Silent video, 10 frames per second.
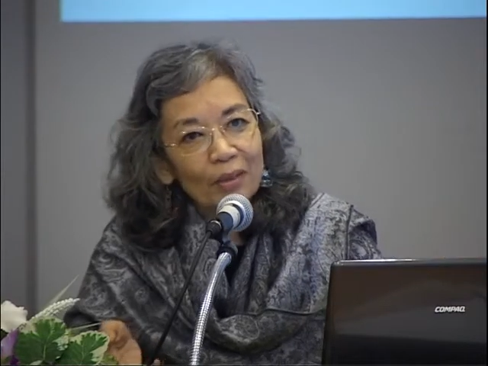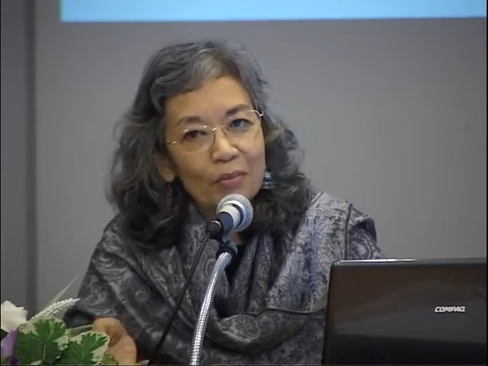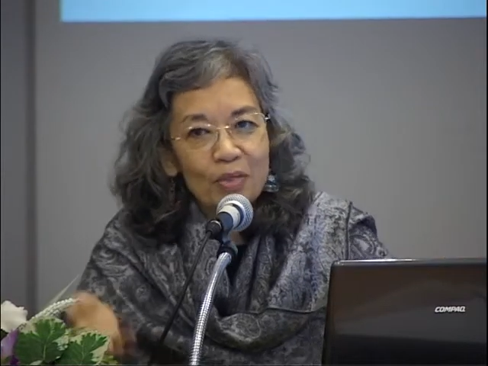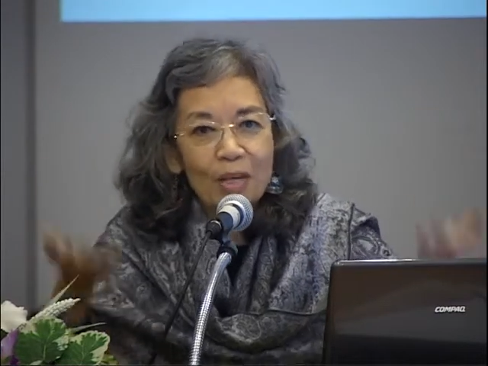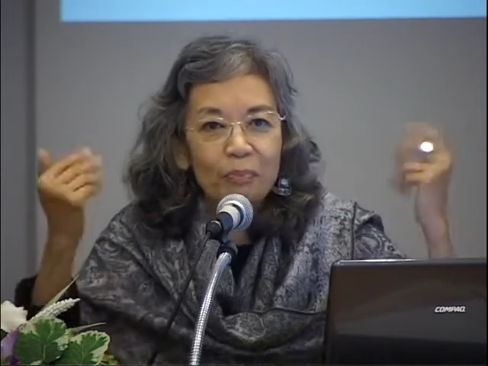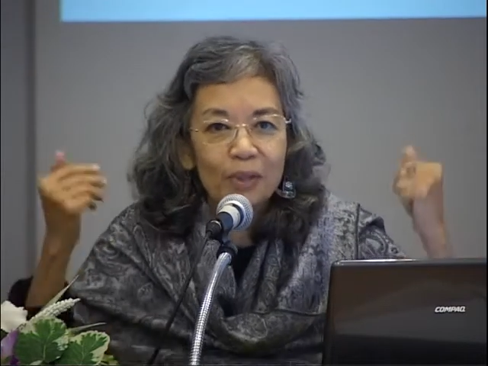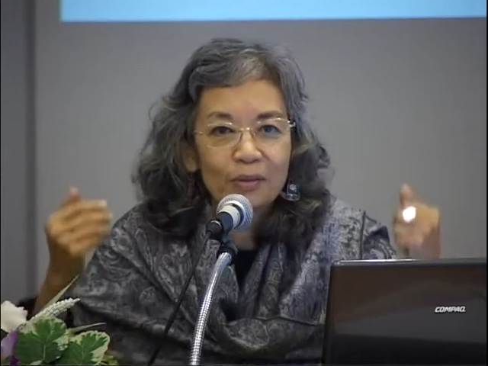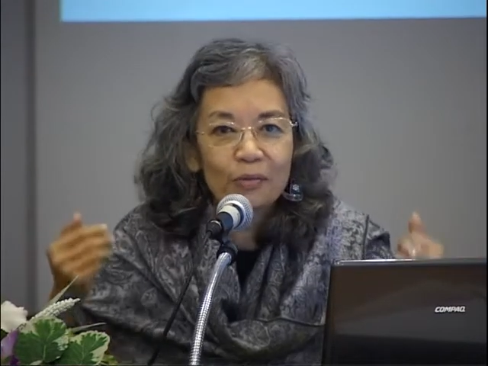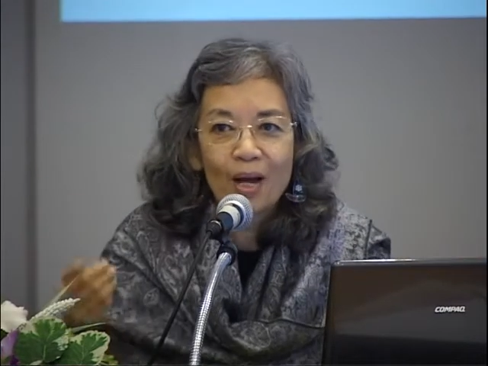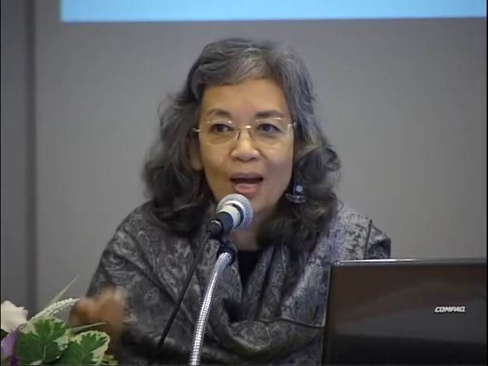
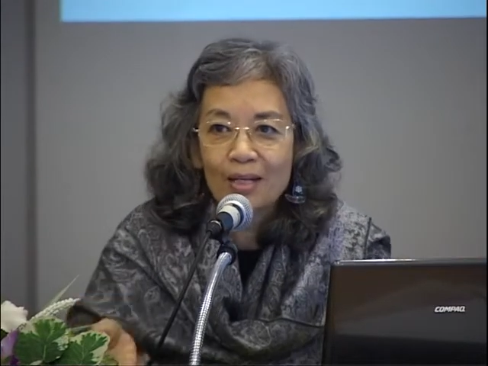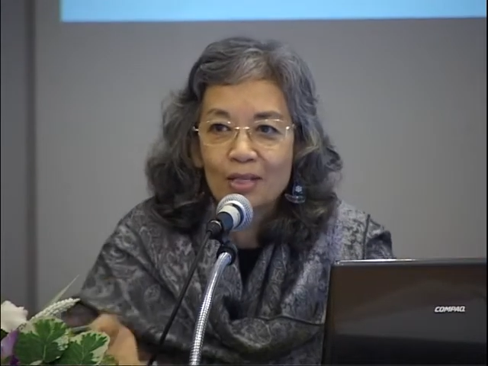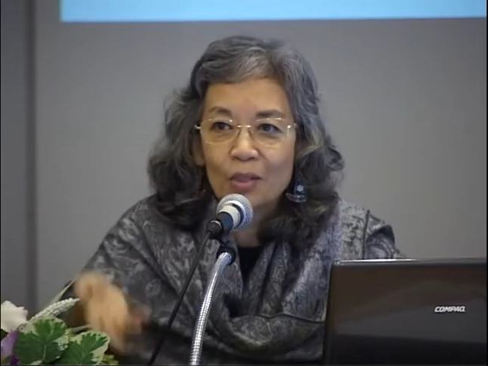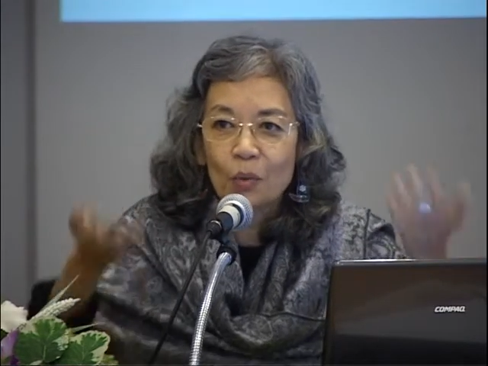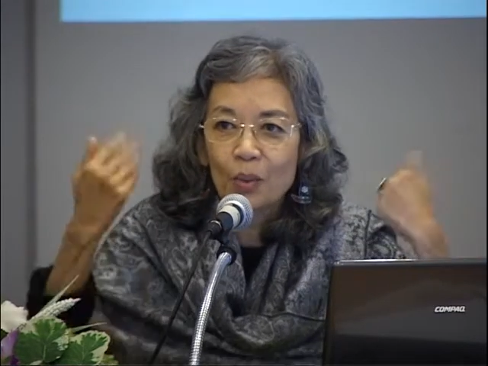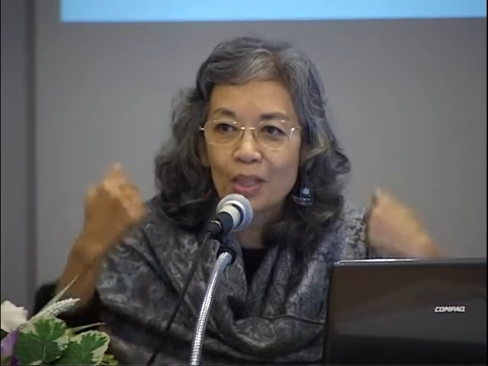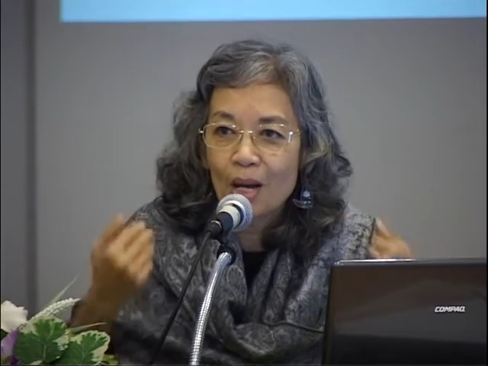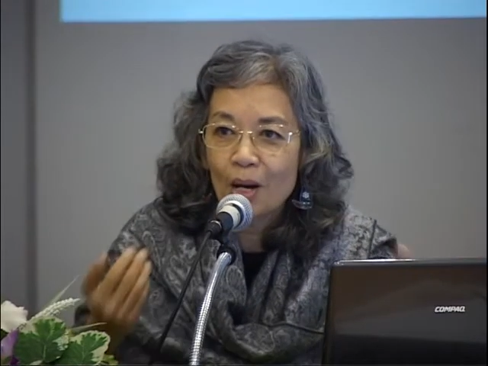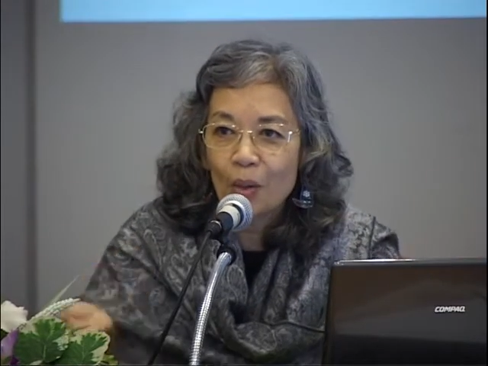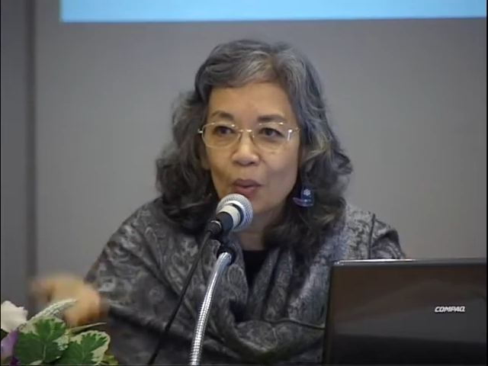separate rice or
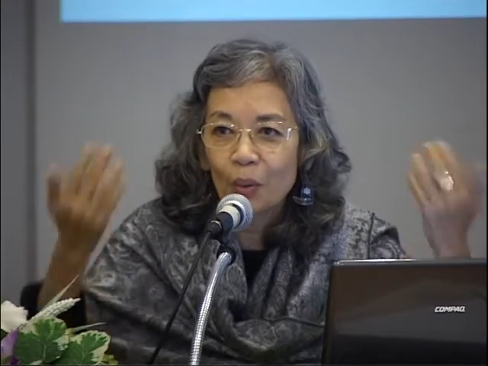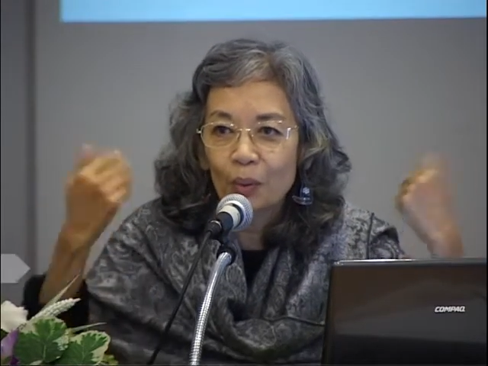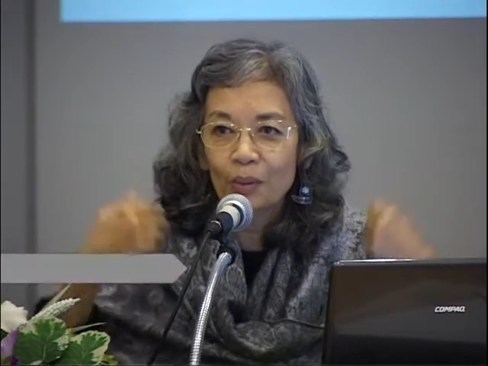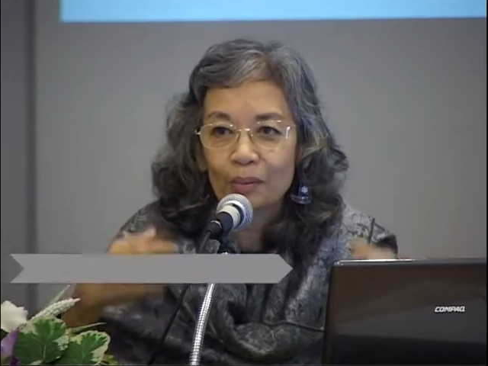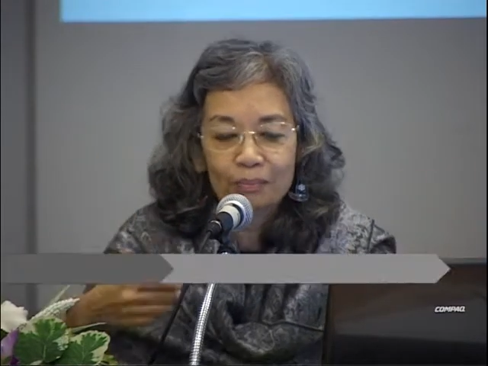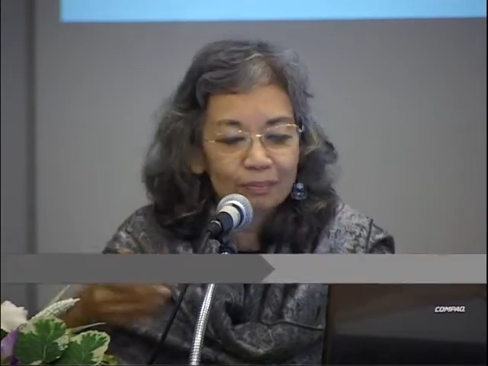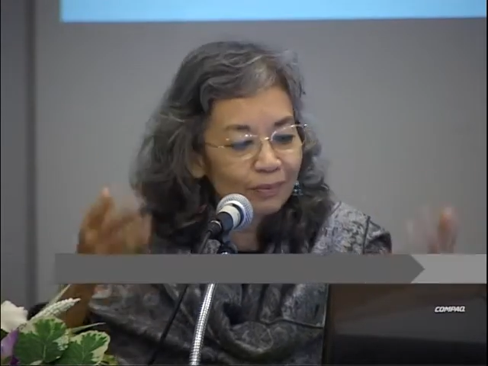winnow or